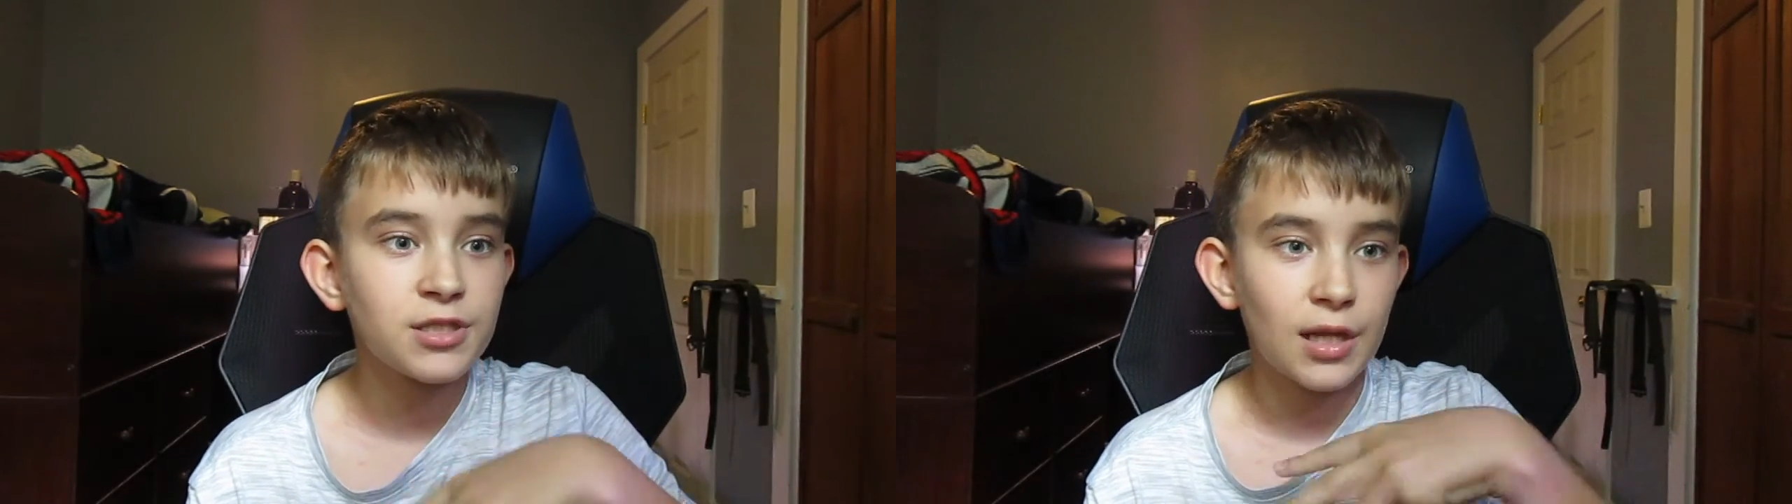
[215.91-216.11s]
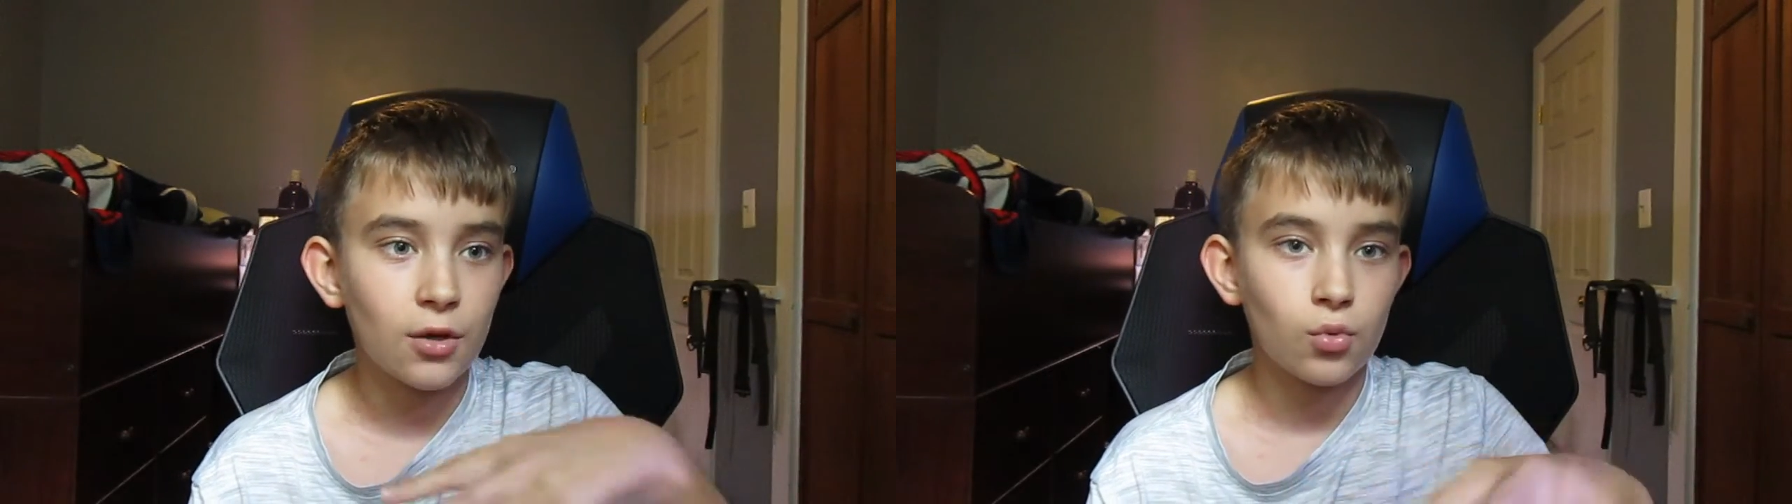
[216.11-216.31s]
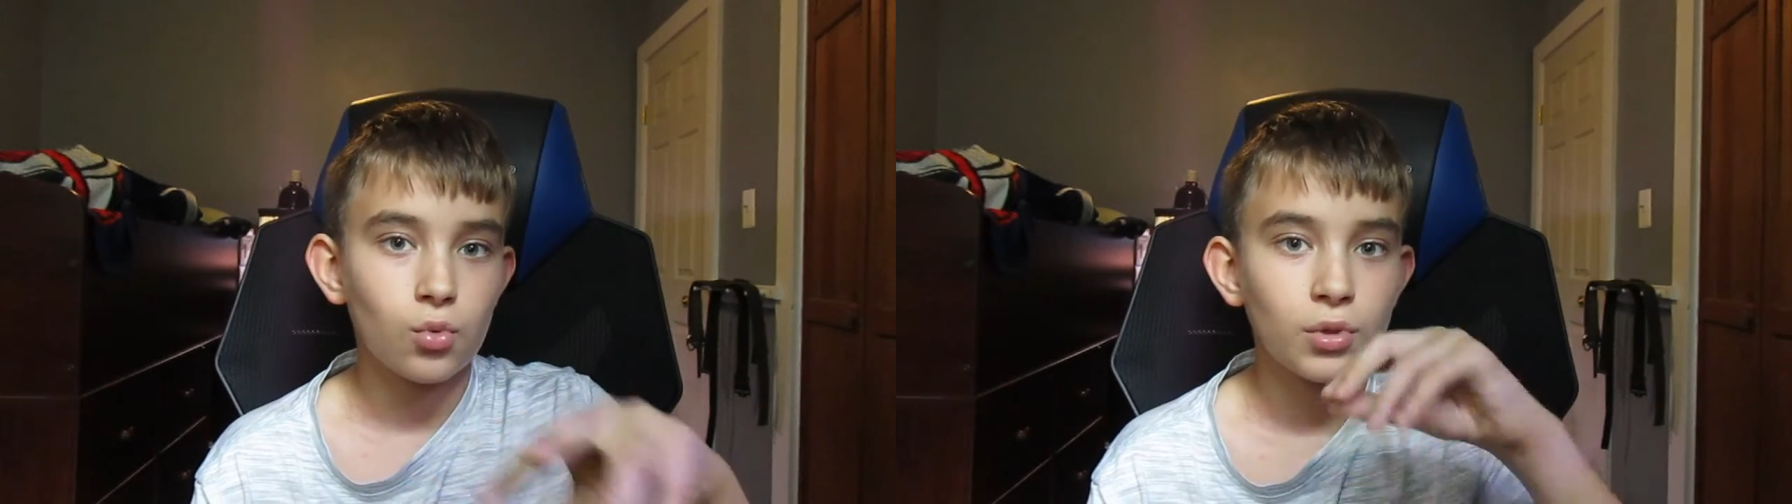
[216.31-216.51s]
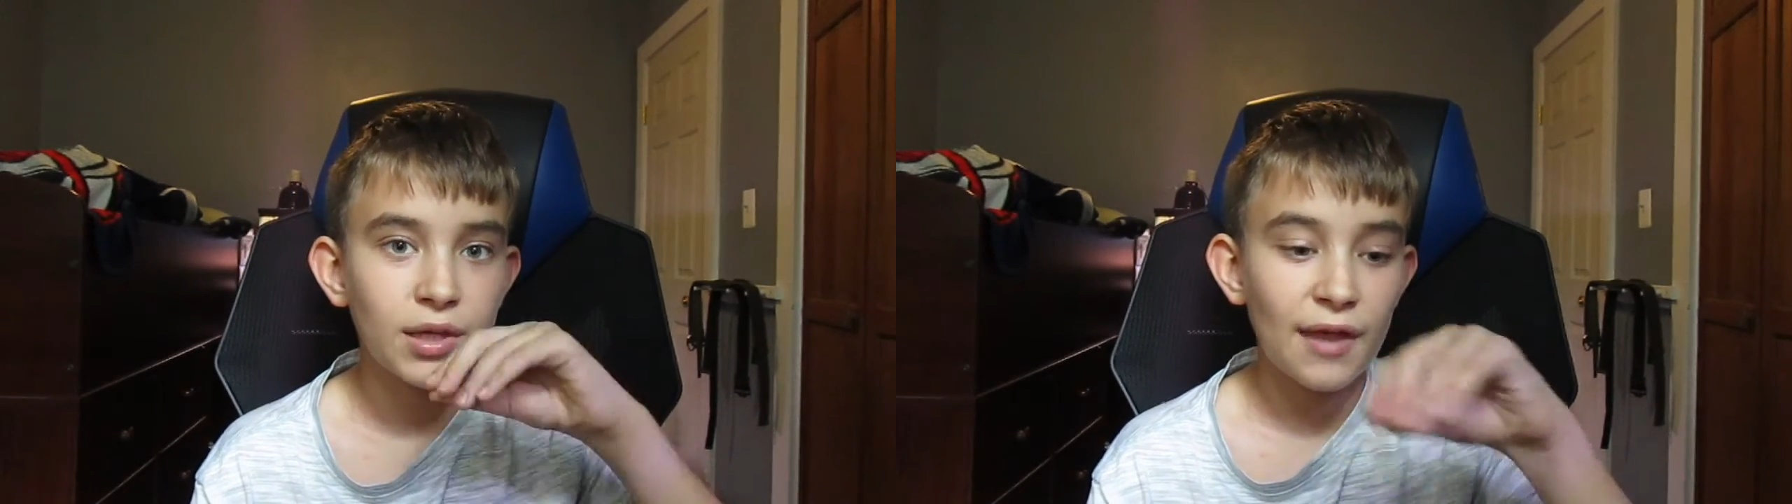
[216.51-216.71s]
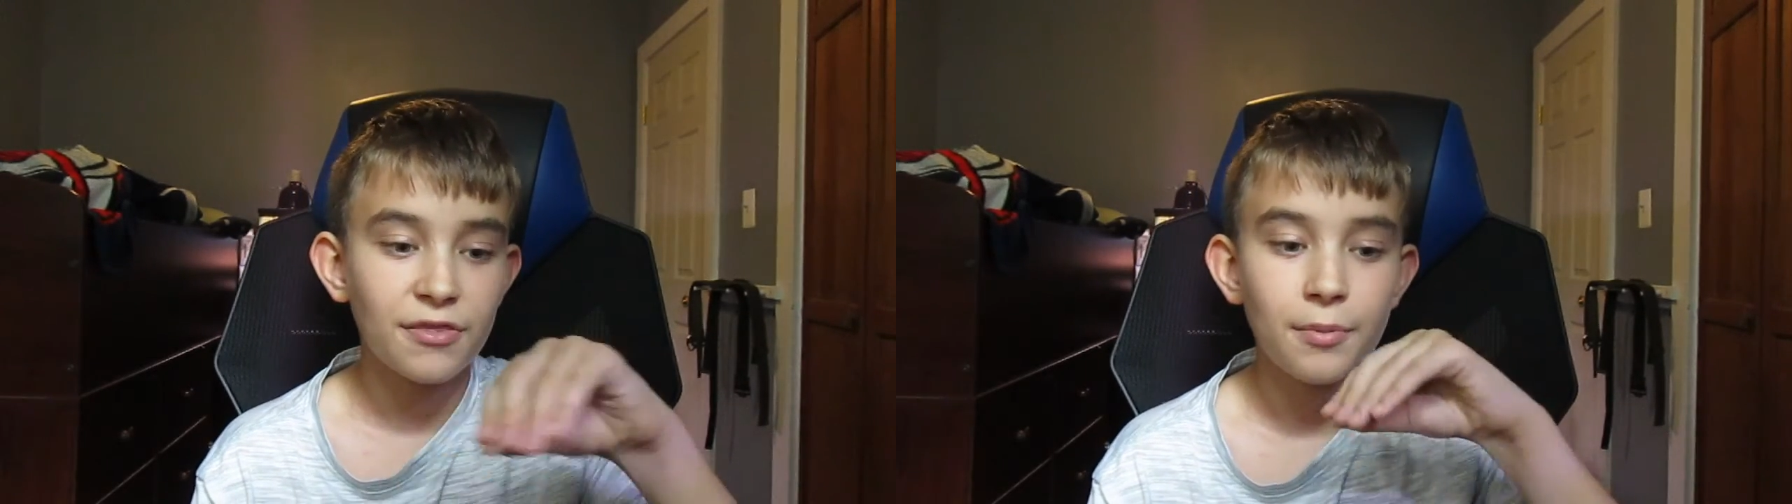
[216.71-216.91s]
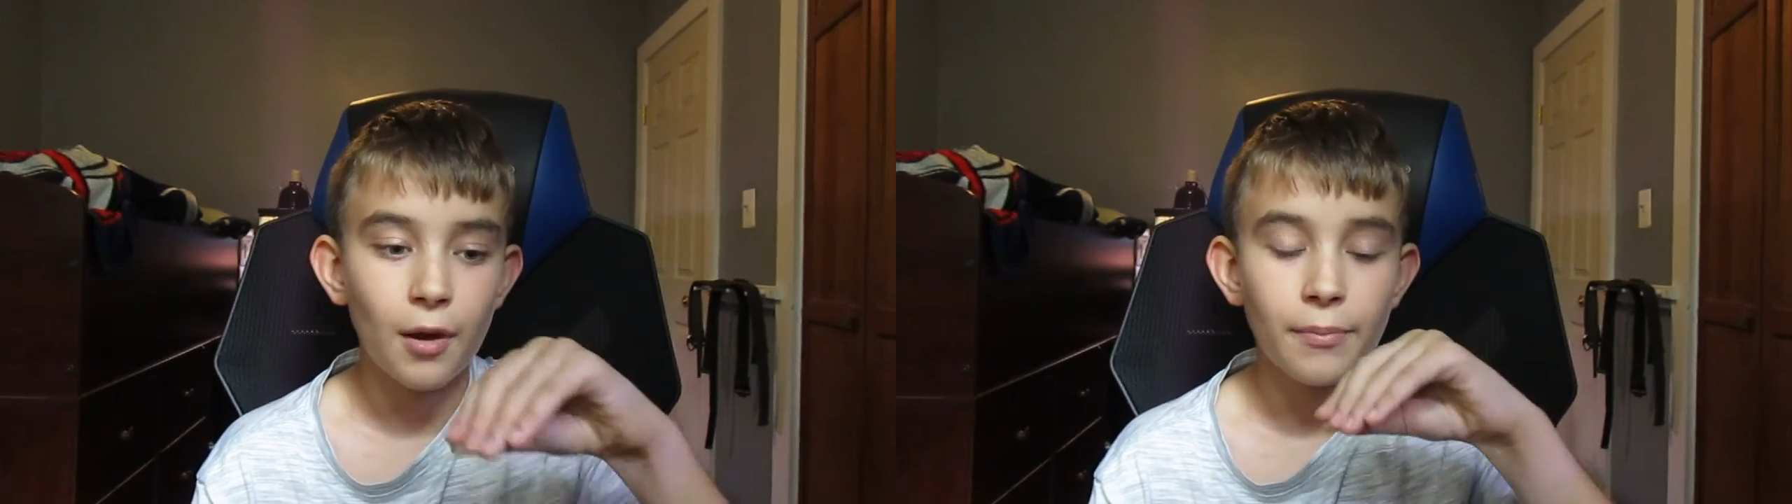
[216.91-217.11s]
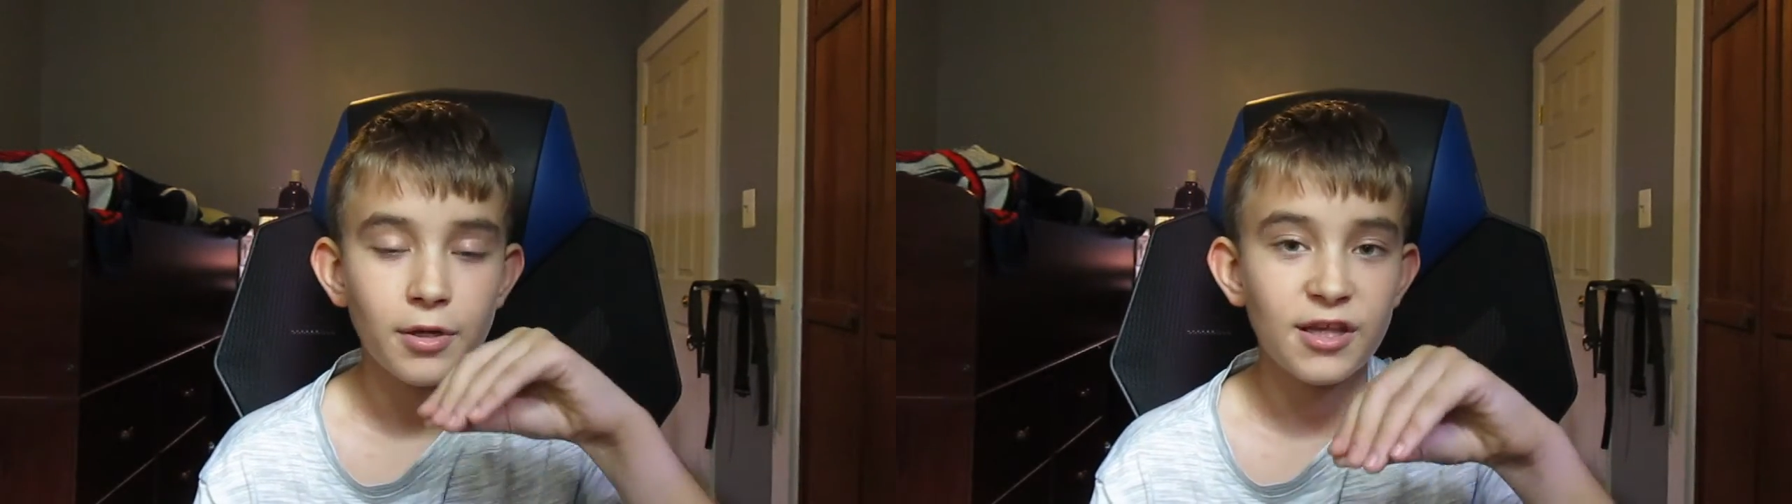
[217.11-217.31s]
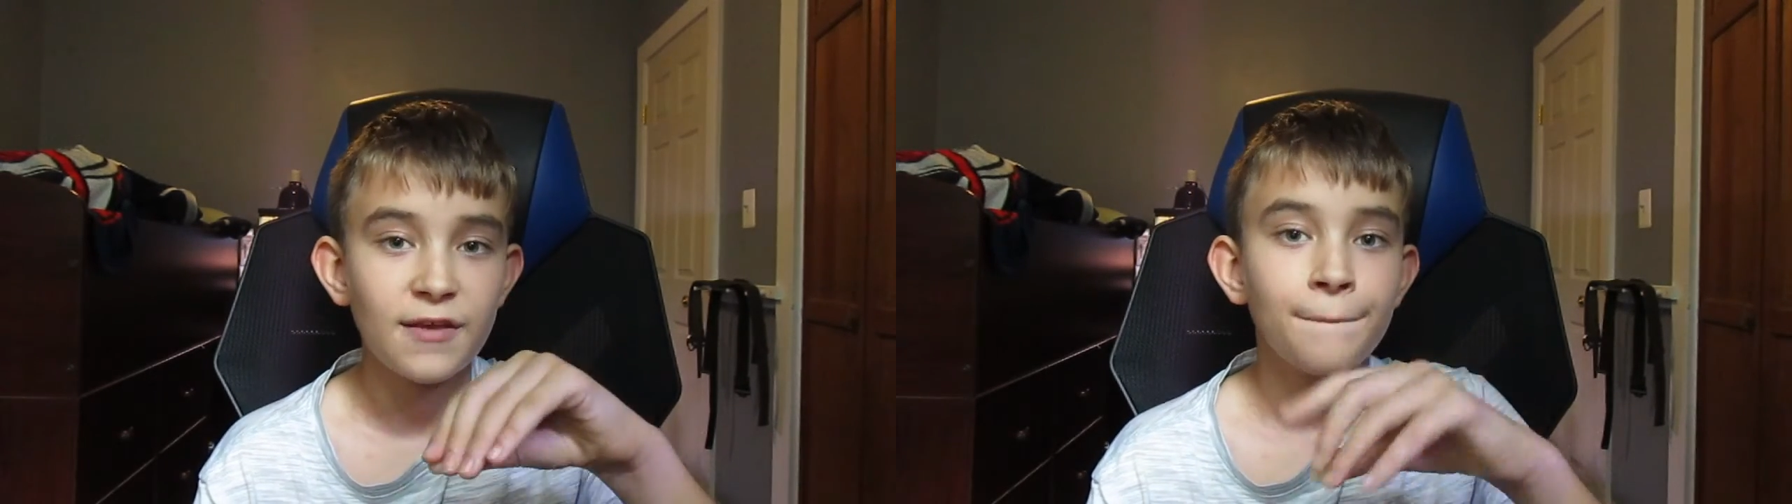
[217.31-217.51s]
They don't get the proper
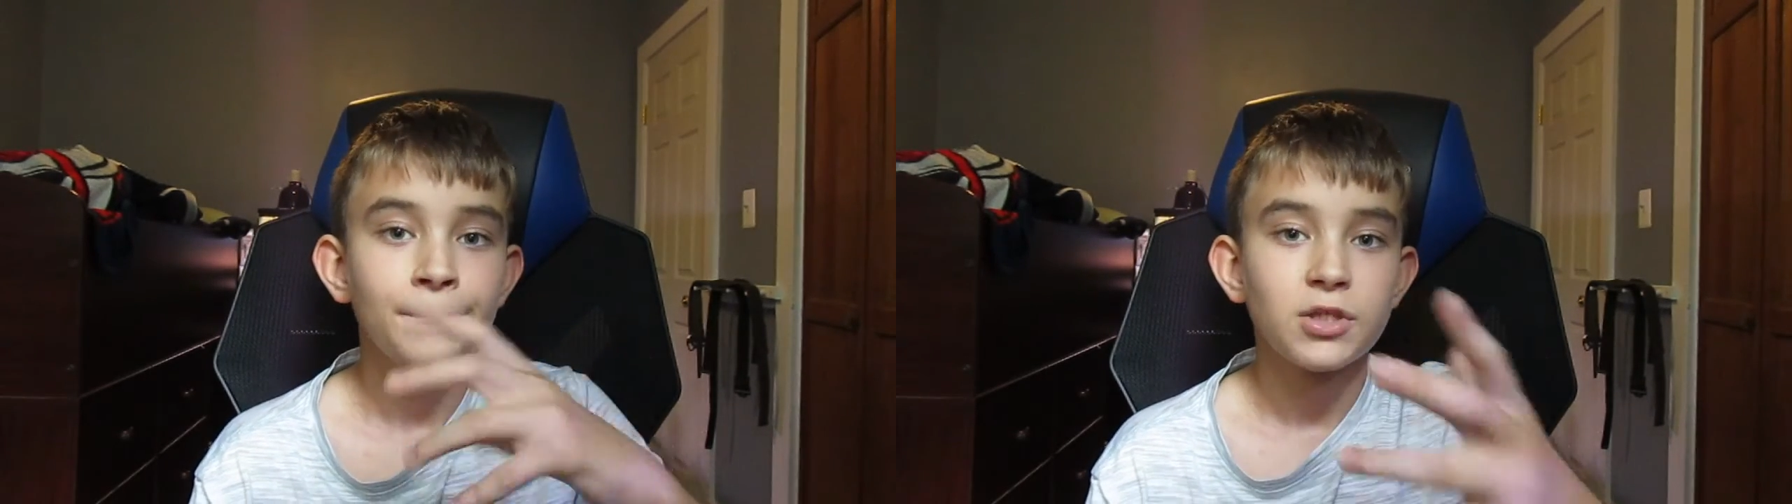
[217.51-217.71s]
heat.